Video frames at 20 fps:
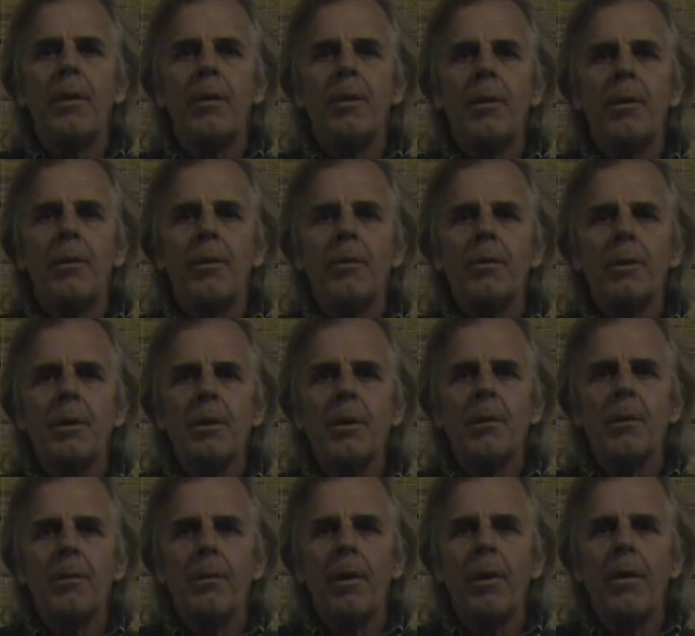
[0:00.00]
there was
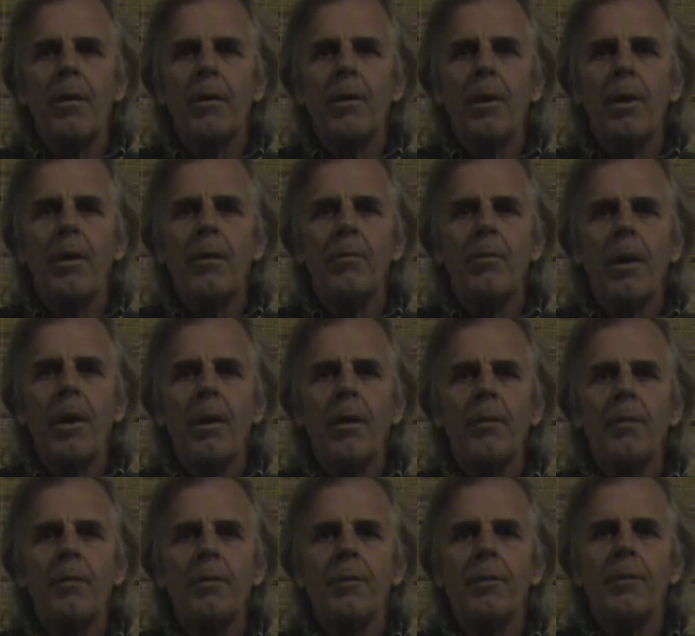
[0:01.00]
a, a great
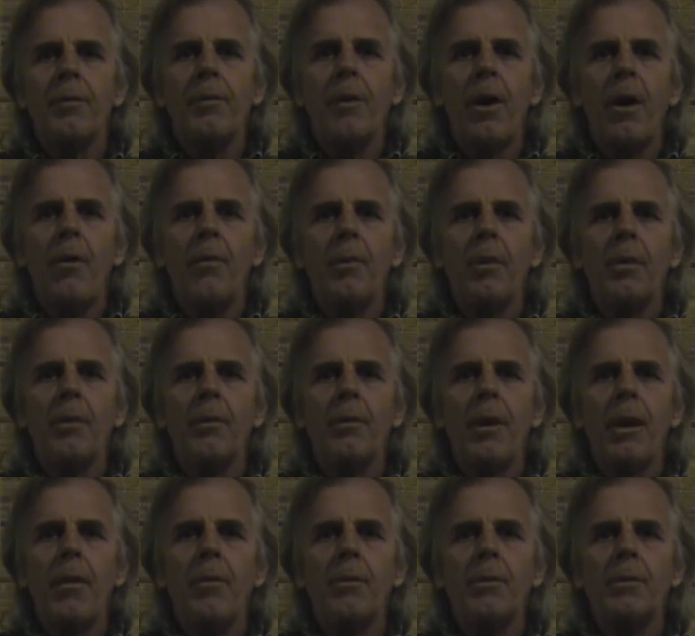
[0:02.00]
amount of environmental
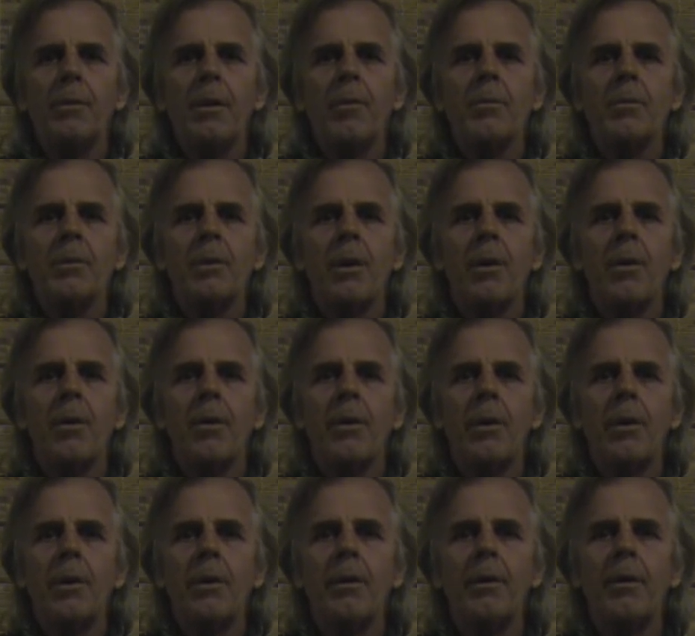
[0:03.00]
damage that was
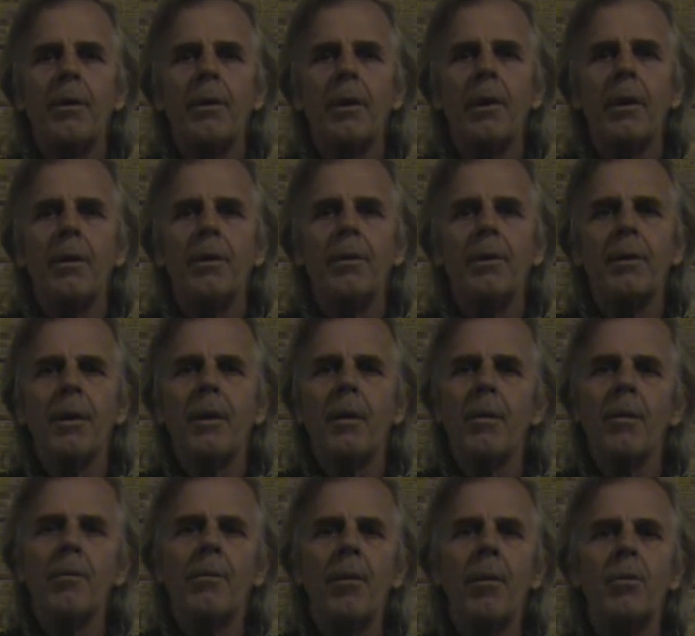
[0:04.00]
occurring that
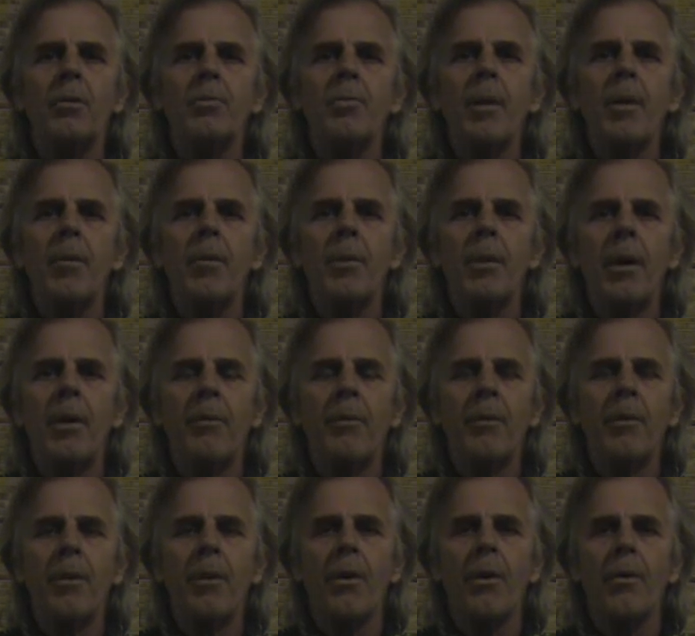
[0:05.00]
uh, most people
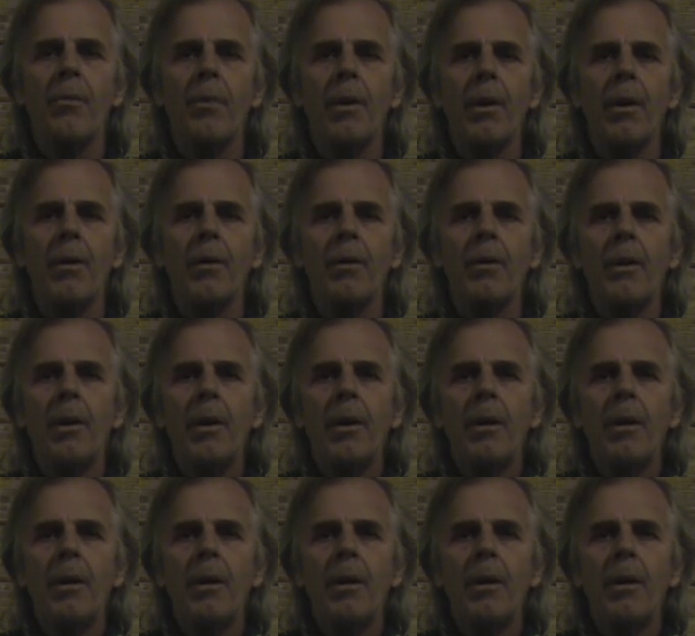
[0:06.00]
never thought about.